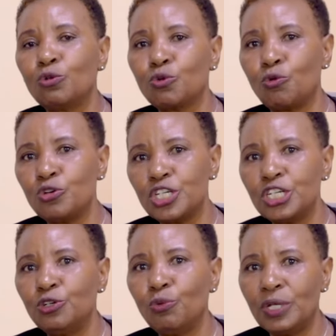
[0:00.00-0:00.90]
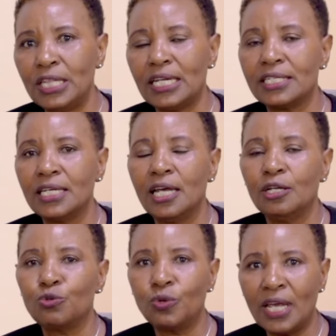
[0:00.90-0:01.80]
to continue with it
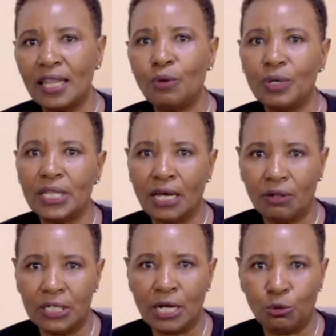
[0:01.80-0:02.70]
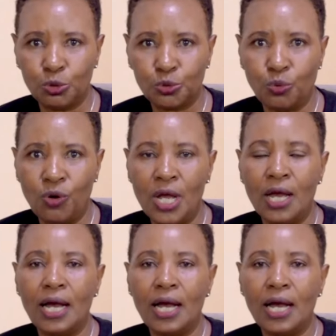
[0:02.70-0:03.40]
together with Health Now Show.